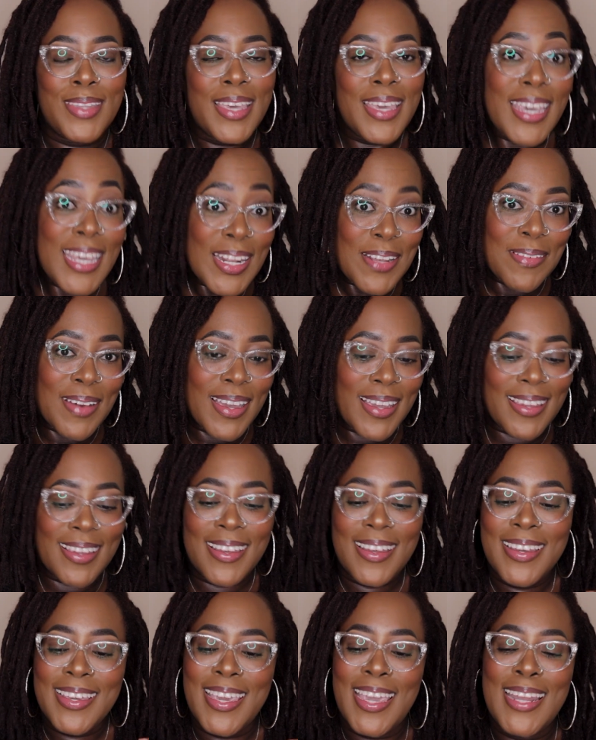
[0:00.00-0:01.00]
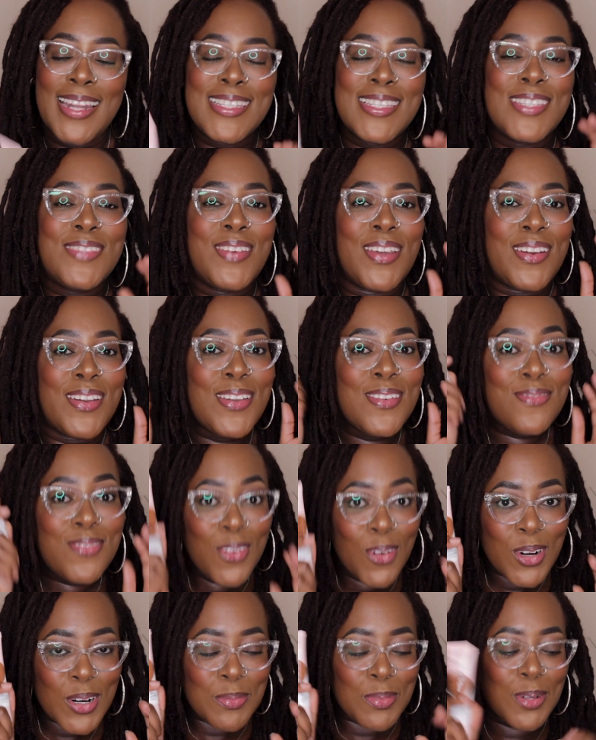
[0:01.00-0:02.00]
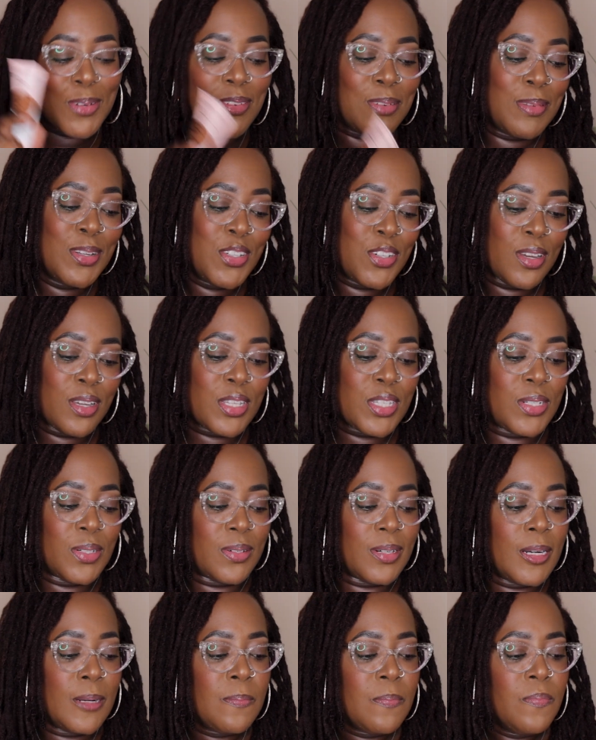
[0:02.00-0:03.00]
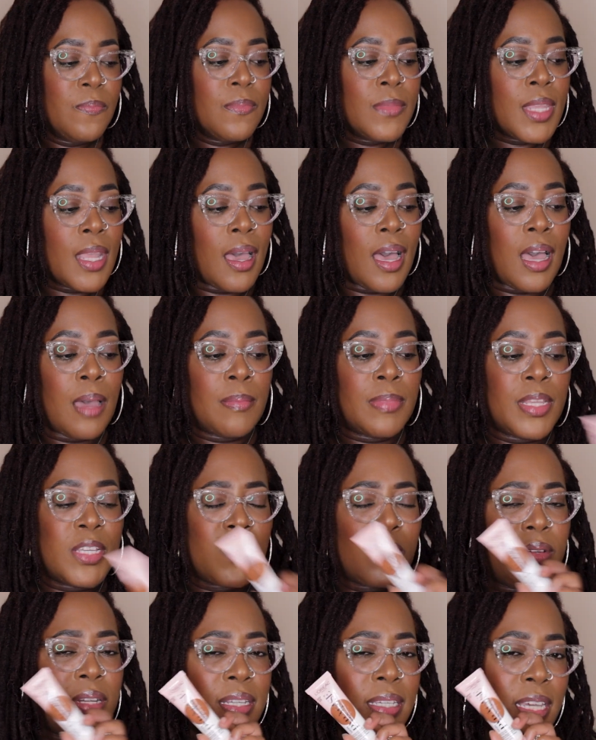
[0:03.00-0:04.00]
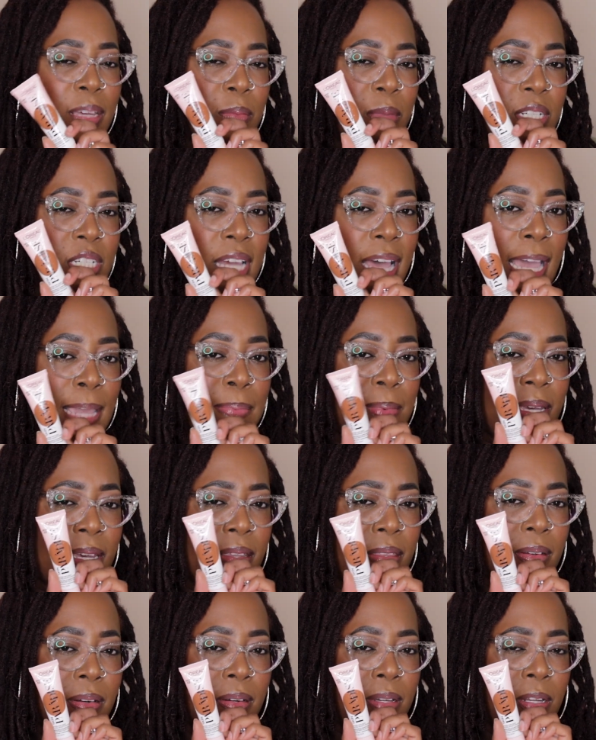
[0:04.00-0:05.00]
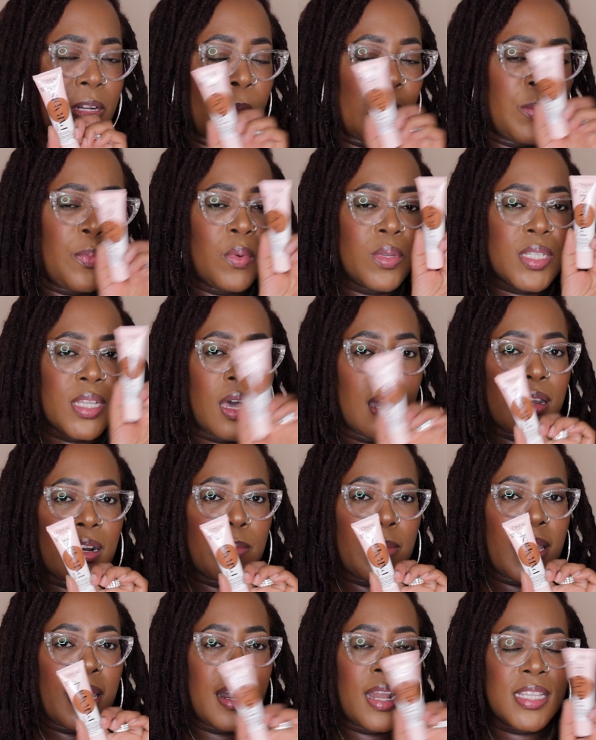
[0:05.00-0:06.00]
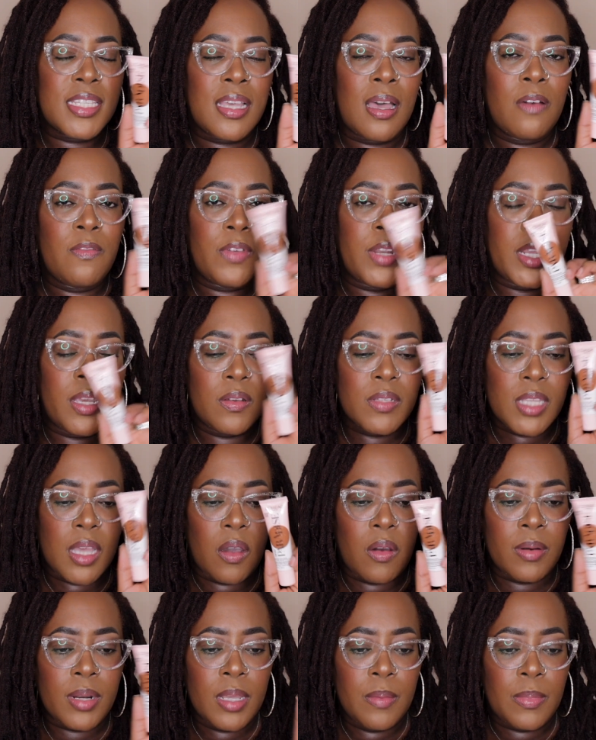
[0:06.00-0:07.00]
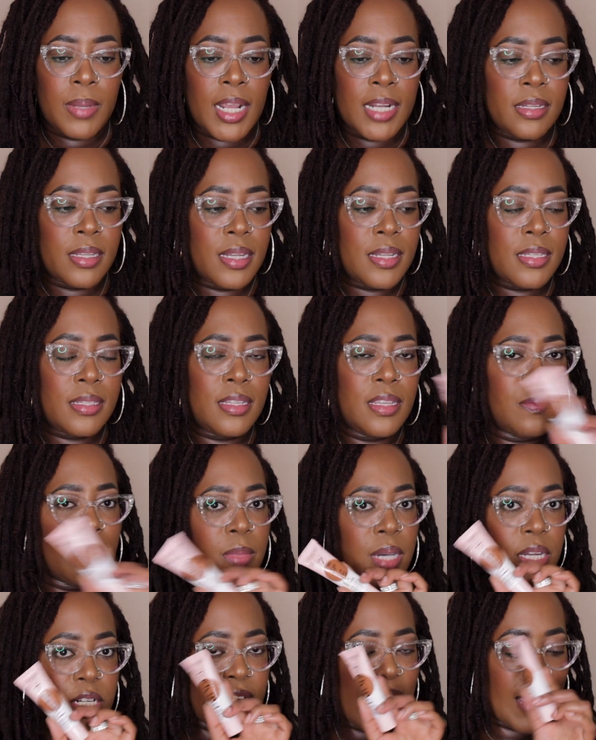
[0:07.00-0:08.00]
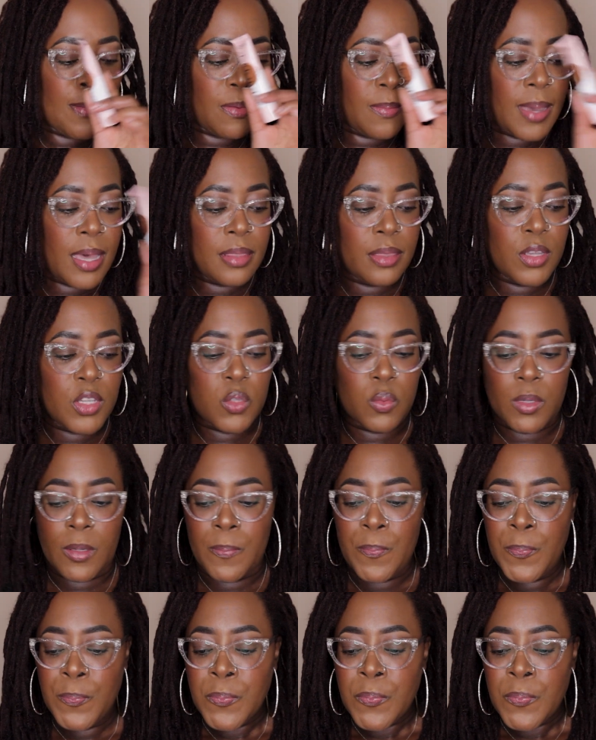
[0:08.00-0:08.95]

this is very affordable from the drugstore. This one didn't get much hype either. You know, people were talking about it. I saw videos on it, but I didn't see much hype about this one.